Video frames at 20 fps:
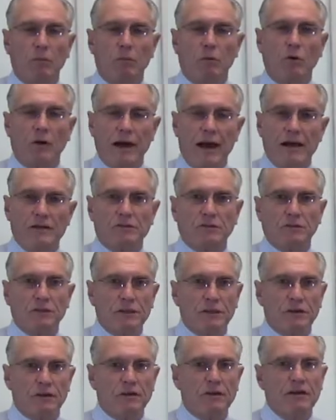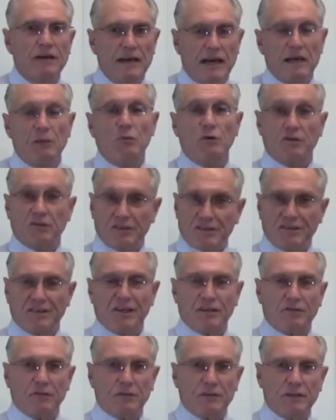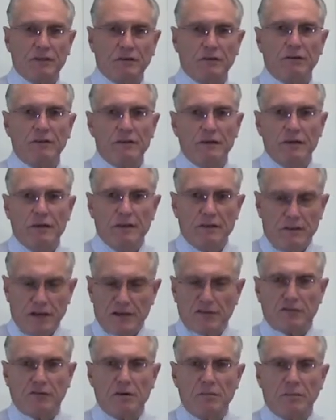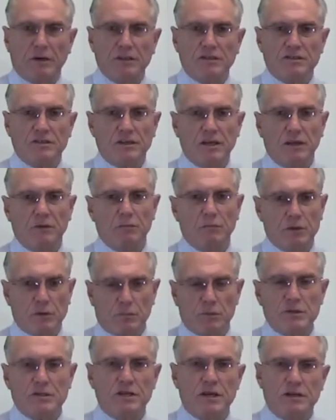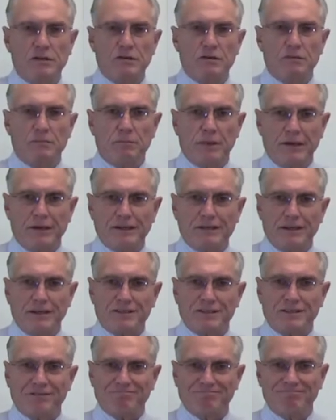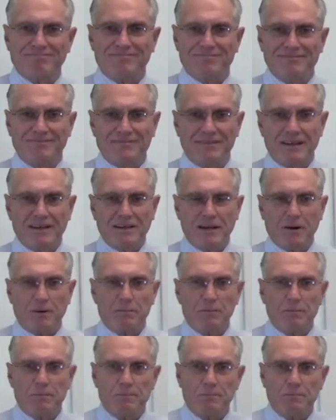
a more agile leader and a more successful leader. Thanks very much, and we appreciate your paying attention. Take care.